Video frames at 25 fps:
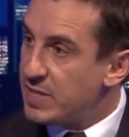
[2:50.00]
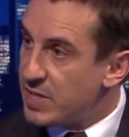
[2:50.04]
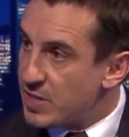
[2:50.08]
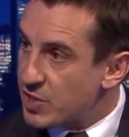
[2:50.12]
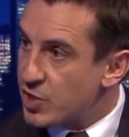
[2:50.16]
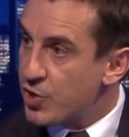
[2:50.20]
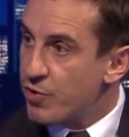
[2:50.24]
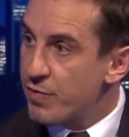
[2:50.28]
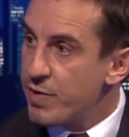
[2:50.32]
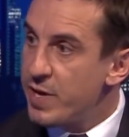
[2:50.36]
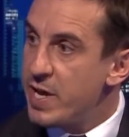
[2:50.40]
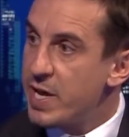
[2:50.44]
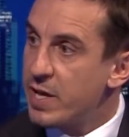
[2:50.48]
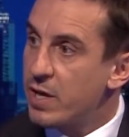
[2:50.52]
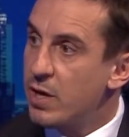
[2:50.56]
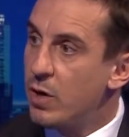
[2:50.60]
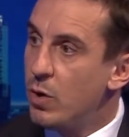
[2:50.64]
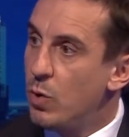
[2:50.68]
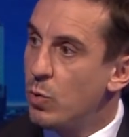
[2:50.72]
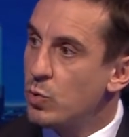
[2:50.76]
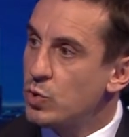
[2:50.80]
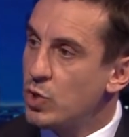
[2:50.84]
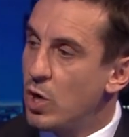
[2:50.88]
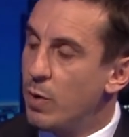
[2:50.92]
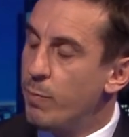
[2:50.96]
as his career
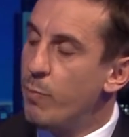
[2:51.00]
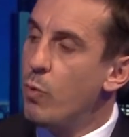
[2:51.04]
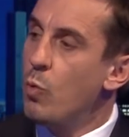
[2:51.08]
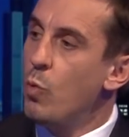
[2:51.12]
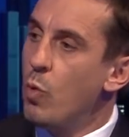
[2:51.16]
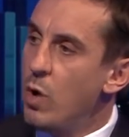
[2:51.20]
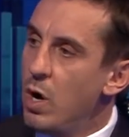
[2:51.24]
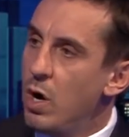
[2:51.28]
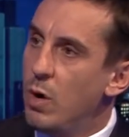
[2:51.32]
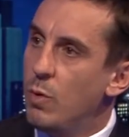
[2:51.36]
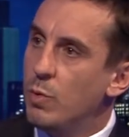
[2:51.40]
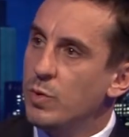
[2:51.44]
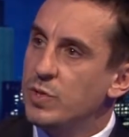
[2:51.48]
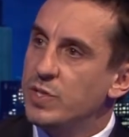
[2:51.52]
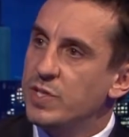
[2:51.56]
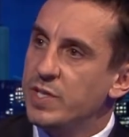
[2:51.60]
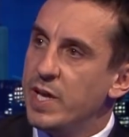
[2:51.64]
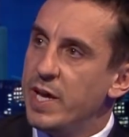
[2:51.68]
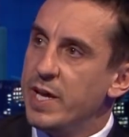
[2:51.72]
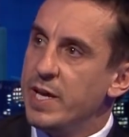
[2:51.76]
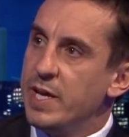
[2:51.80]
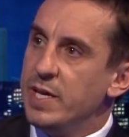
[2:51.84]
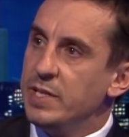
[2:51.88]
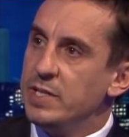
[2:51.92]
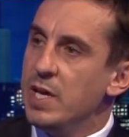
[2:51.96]
goes on. But what I would
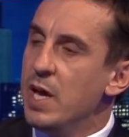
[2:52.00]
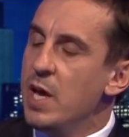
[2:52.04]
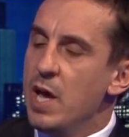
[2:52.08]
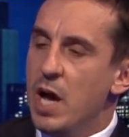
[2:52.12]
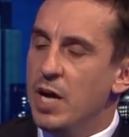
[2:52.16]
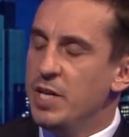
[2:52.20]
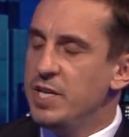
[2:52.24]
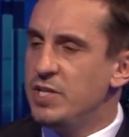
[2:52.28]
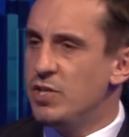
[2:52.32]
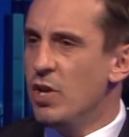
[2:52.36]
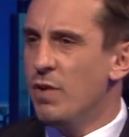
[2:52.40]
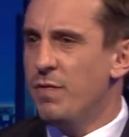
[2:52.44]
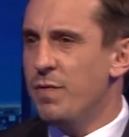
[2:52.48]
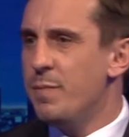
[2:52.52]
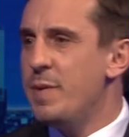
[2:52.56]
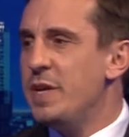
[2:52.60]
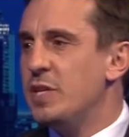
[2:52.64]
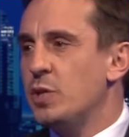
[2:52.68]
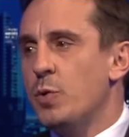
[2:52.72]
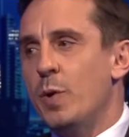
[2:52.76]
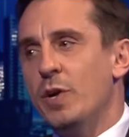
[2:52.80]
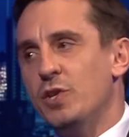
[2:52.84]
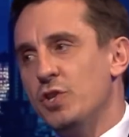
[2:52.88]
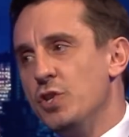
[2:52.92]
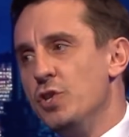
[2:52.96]
say is, and it's not for me
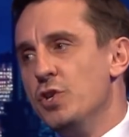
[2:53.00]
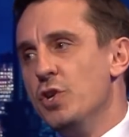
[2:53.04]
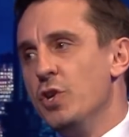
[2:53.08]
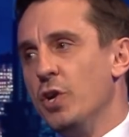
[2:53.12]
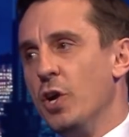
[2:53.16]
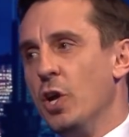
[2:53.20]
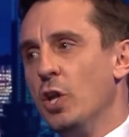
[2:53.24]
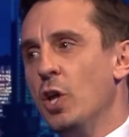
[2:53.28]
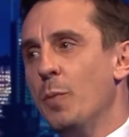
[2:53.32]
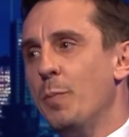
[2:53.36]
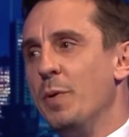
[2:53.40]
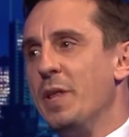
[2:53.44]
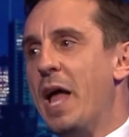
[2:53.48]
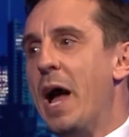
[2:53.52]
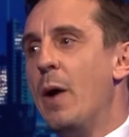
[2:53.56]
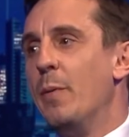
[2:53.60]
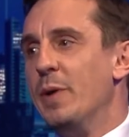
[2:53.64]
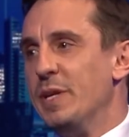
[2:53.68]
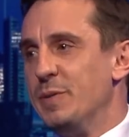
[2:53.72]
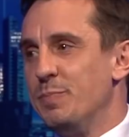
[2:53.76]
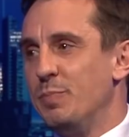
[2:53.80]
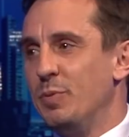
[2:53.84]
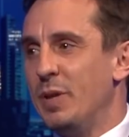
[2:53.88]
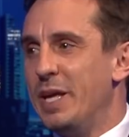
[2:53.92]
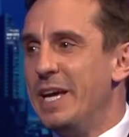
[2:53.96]
to question Jurgen Klopp and how
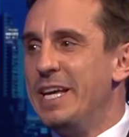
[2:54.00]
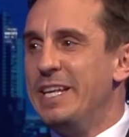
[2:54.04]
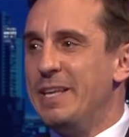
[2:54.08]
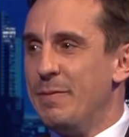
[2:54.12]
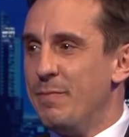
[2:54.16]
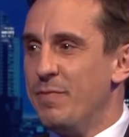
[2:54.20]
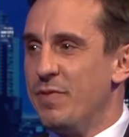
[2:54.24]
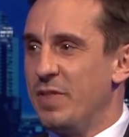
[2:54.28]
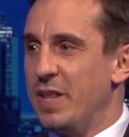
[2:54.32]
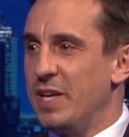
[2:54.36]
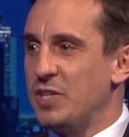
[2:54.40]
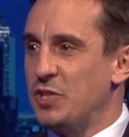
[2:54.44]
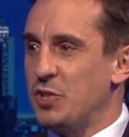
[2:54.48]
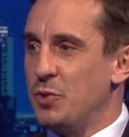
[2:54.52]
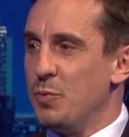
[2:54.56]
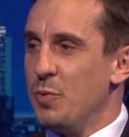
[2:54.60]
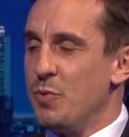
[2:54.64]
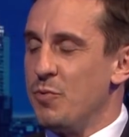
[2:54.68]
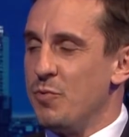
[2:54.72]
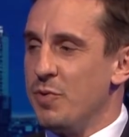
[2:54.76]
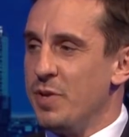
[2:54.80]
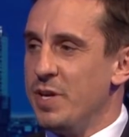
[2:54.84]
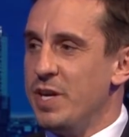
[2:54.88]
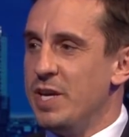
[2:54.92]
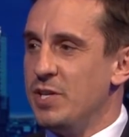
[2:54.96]
he's played him for the last two or
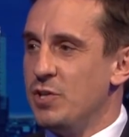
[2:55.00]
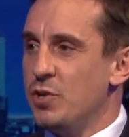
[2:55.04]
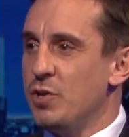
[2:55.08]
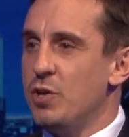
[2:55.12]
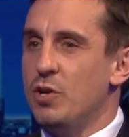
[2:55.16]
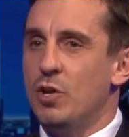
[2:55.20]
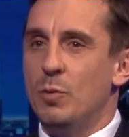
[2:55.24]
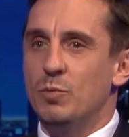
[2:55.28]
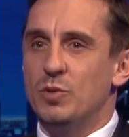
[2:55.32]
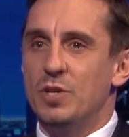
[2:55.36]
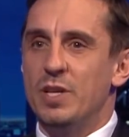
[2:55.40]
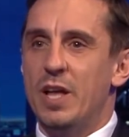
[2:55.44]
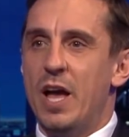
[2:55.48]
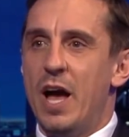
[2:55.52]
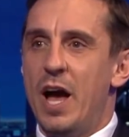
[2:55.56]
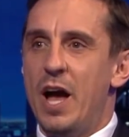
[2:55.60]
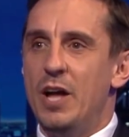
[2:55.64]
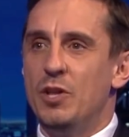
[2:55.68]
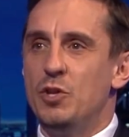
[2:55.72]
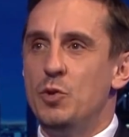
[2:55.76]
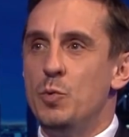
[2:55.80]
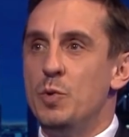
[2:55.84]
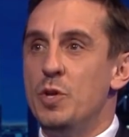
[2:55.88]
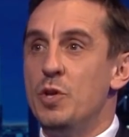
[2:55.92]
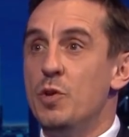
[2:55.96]
three years. Jurgen Klopp's
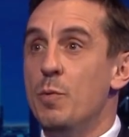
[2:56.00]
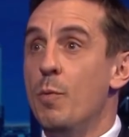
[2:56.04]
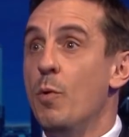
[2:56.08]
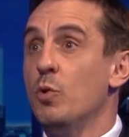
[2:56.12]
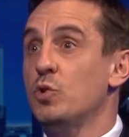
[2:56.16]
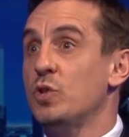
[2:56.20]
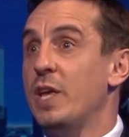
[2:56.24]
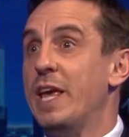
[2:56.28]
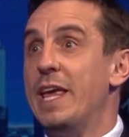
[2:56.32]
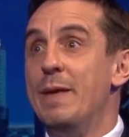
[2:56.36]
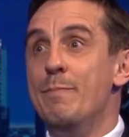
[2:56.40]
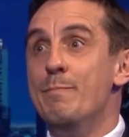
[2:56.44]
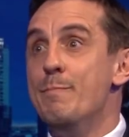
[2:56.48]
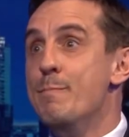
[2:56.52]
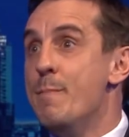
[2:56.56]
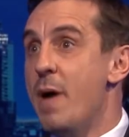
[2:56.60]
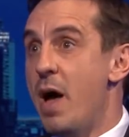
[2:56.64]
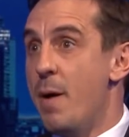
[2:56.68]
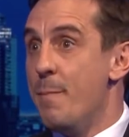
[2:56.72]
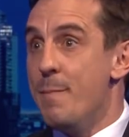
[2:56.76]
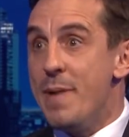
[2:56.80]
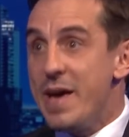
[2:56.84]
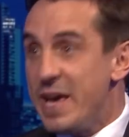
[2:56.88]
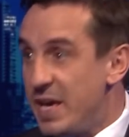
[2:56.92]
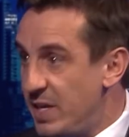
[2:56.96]
doing the most
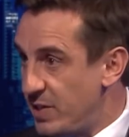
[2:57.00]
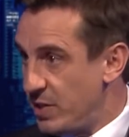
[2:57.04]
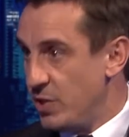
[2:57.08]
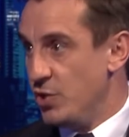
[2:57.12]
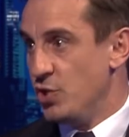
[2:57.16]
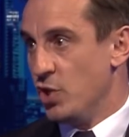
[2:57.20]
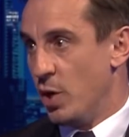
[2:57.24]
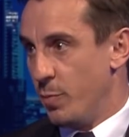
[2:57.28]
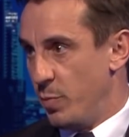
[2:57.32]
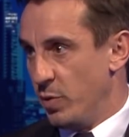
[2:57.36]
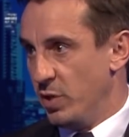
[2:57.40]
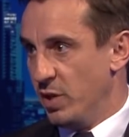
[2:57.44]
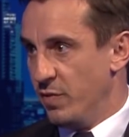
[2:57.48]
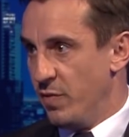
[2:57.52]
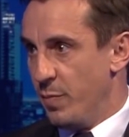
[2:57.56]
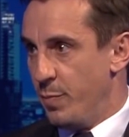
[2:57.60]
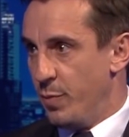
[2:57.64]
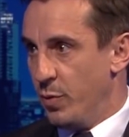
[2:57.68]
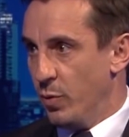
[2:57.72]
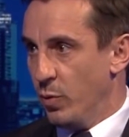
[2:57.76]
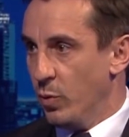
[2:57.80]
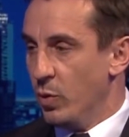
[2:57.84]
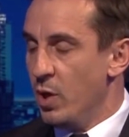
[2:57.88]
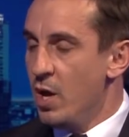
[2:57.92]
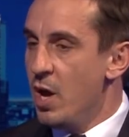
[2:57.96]
amazing job at
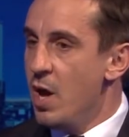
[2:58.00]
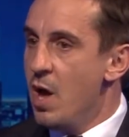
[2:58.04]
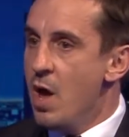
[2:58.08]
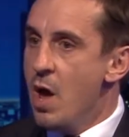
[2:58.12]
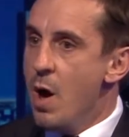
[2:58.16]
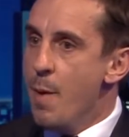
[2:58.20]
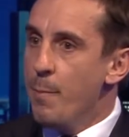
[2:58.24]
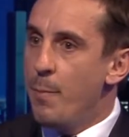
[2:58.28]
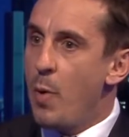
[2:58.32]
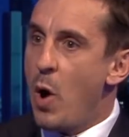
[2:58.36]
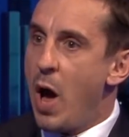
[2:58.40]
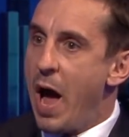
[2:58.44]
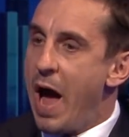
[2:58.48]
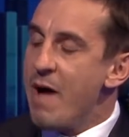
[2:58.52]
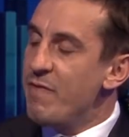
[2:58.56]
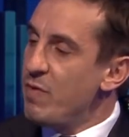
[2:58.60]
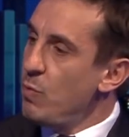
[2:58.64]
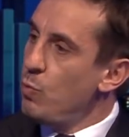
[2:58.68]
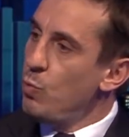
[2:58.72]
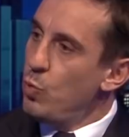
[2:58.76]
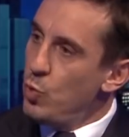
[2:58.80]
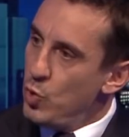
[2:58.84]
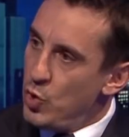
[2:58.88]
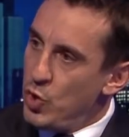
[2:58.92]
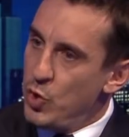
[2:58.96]
Liverpool. But
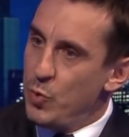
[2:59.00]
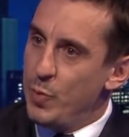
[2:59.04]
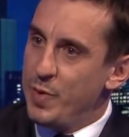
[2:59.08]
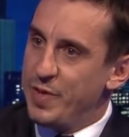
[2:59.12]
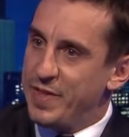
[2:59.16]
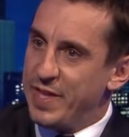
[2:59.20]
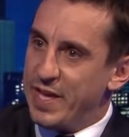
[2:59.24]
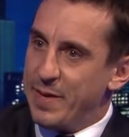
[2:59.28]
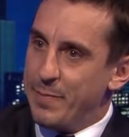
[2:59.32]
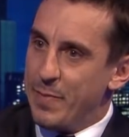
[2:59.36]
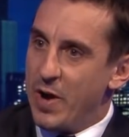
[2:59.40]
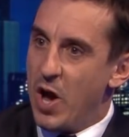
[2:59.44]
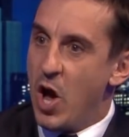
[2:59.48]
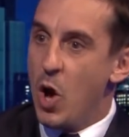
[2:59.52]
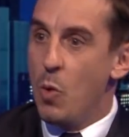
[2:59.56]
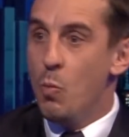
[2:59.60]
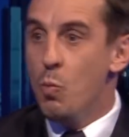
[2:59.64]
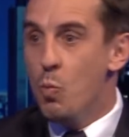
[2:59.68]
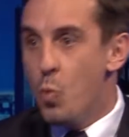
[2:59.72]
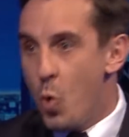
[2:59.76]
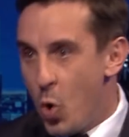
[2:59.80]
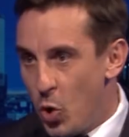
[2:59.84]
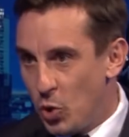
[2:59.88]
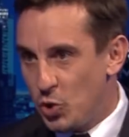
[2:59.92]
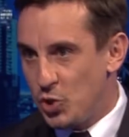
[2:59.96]
having worked with him
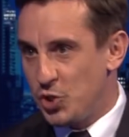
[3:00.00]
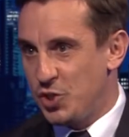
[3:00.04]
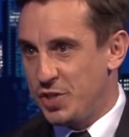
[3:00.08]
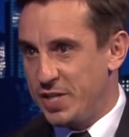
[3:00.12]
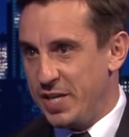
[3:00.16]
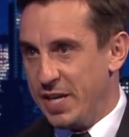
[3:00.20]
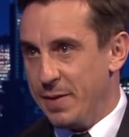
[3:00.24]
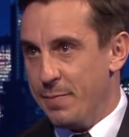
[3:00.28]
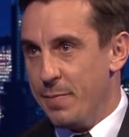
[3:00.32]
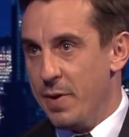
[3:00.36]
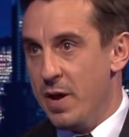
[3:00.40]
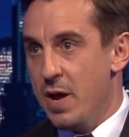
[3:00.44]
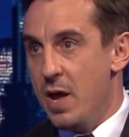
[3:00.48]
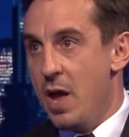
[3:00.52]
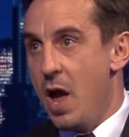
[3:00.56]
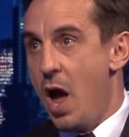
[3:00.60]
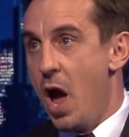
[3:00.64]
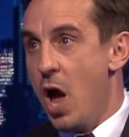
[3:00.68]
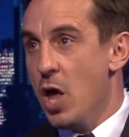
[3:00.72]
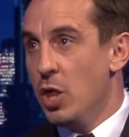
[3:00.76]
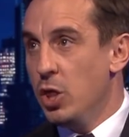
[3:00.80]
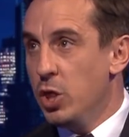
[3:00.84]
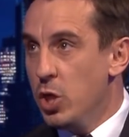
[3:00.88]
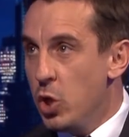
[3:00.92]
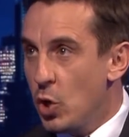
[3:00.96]
and watched him
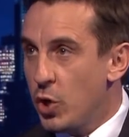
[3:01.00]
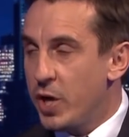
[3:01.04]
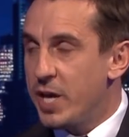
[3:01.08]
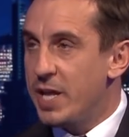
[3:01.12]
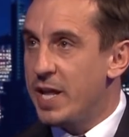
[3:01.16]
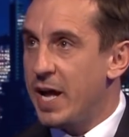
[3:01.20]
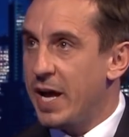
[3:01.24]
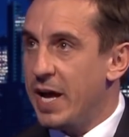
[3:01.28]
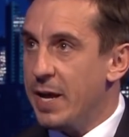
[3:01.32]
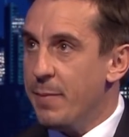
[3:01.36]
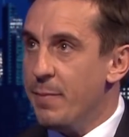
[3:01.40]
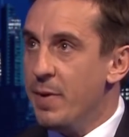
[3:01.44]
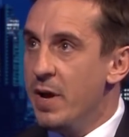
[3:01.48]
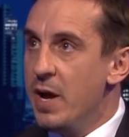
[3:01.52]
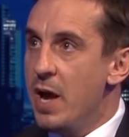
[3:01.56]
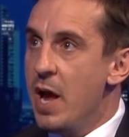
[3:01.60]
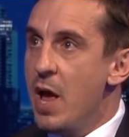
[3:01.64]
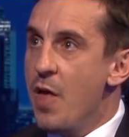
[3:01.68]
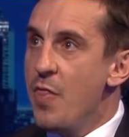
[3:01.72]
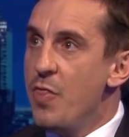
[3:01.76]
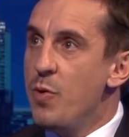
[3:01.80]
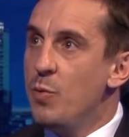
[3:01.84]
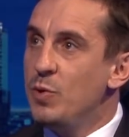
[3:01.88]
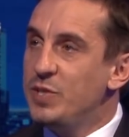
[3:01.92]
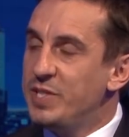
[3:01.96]
and looking at him,
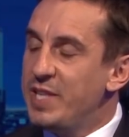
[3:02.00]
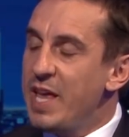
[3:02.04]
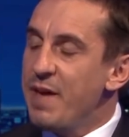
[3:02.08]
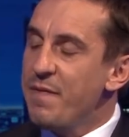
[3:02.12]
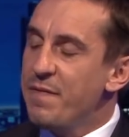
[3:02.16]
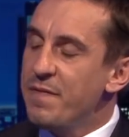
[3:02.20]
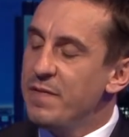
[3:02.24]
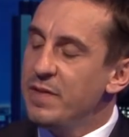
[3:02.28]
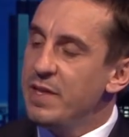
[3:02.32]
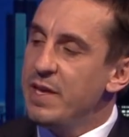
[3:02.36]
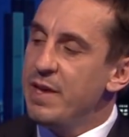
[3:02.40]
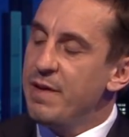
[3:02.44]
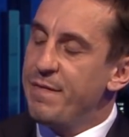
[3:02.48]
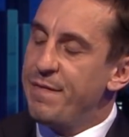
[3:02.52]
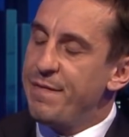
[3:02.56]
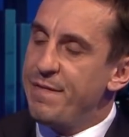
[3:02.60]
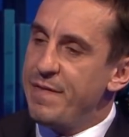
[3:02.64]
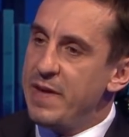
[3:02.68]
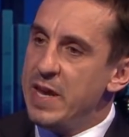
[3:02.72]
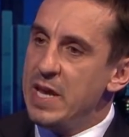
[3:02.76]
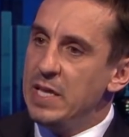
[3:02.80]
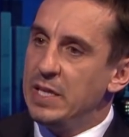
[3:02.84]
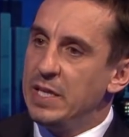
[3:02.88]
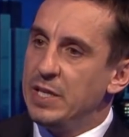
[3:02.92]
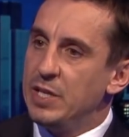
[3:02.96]
there was definitely a
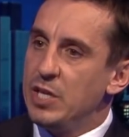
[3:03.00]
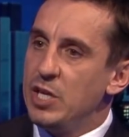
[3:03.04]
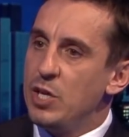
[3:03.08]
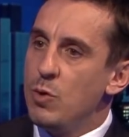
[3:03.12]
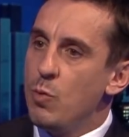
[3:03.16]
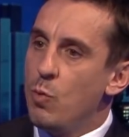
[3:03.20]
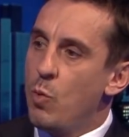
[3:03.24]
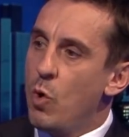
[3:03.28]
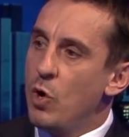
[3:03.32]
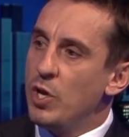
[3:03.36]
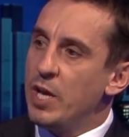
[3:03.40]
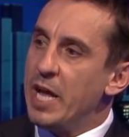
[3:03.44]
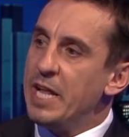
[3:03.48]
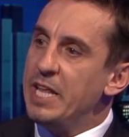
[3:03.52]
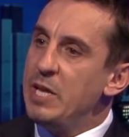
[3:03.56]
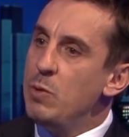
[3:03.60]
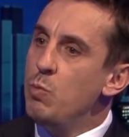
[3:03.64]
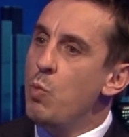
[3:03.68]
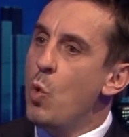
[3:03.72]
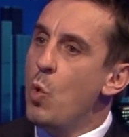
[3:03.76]
feeling that you want, and he